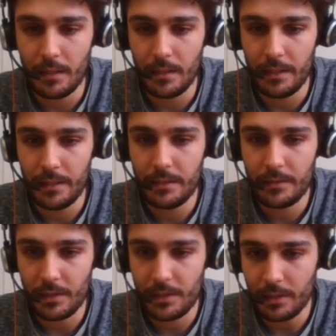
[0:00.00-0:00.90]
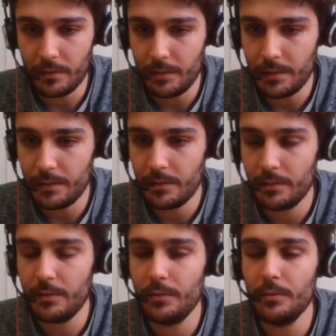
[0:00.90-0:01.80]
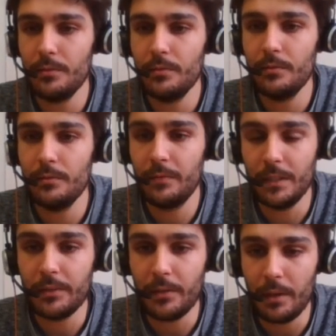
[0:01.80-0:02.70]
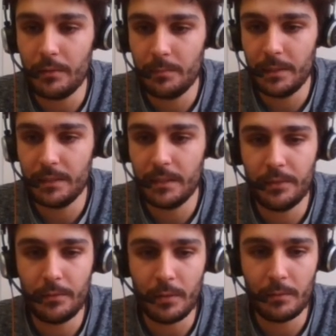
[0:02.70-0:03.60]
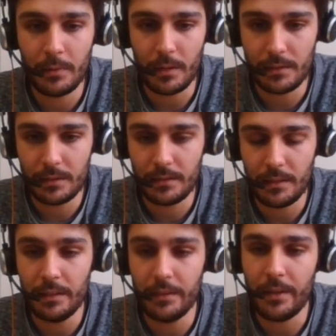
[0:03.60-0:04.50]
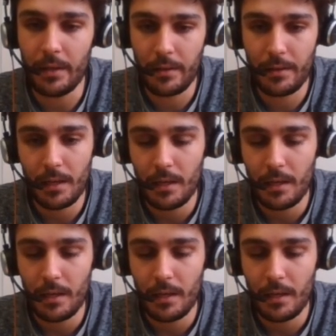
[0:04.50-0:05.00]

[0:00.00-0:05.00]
in the trajectories to filter out basically the wrong boxes and that